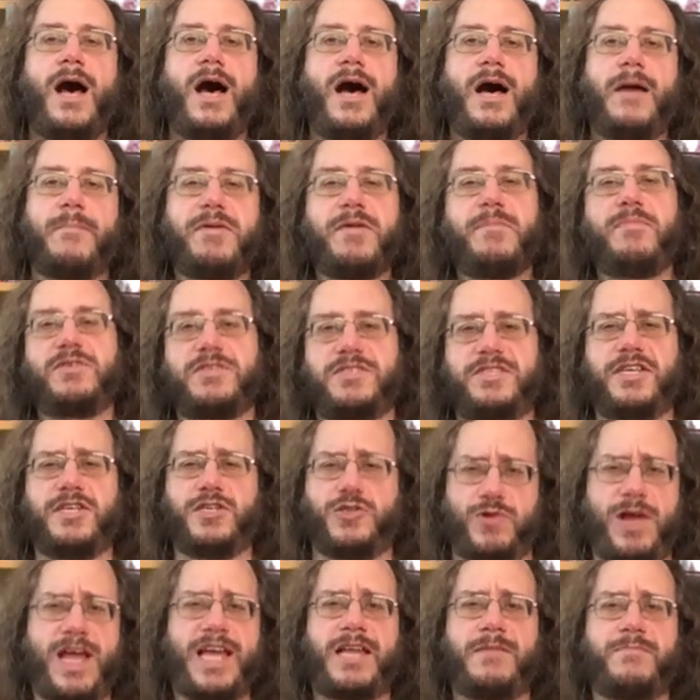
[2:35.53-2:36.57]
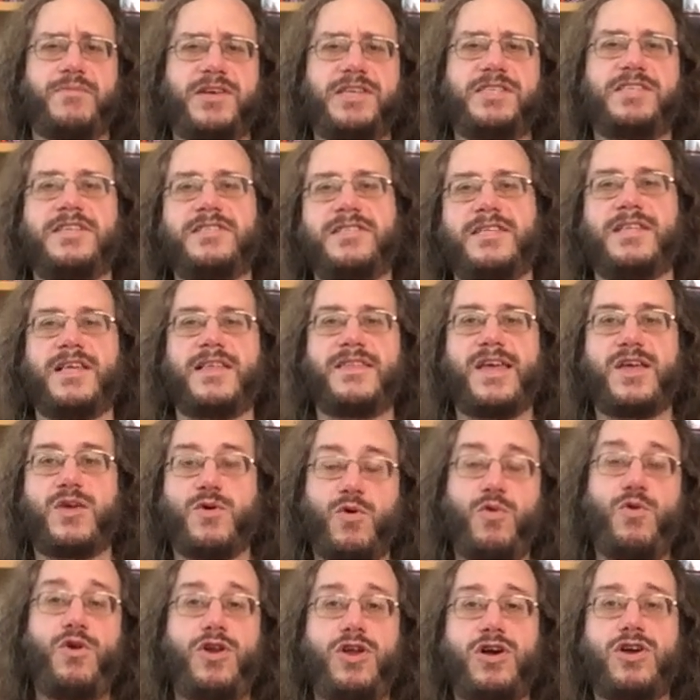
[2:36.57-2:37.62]
Uh, people see Dragon Precinct and they think,
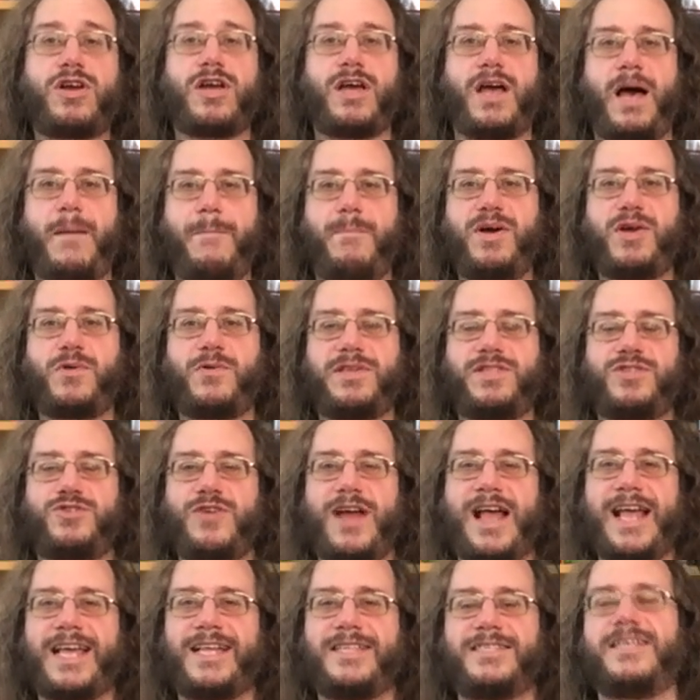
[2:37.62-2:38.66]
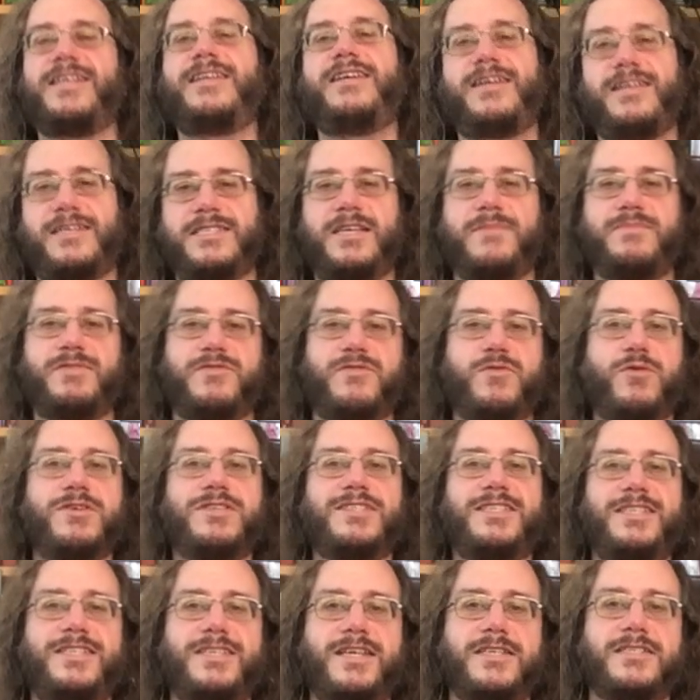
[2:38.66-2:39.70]
"Oh, look, a book with dragons in it," except of
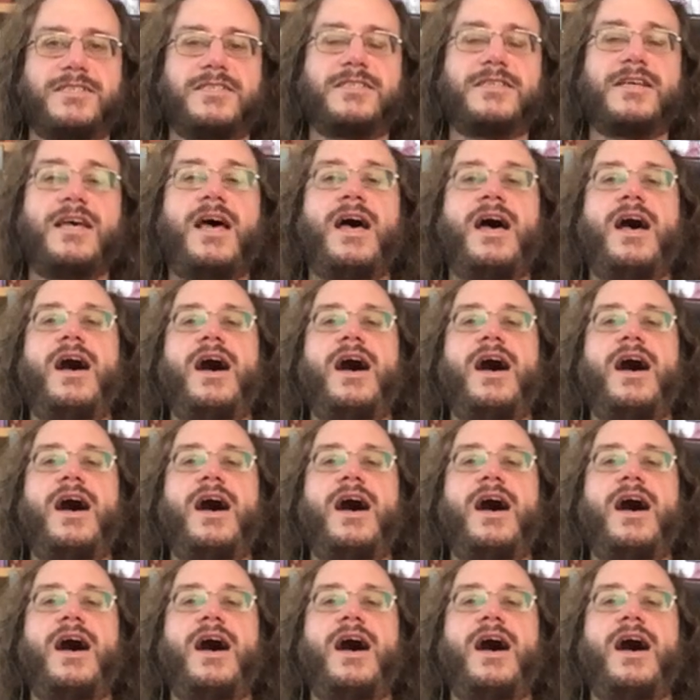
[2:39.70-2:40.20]
course it doesn't.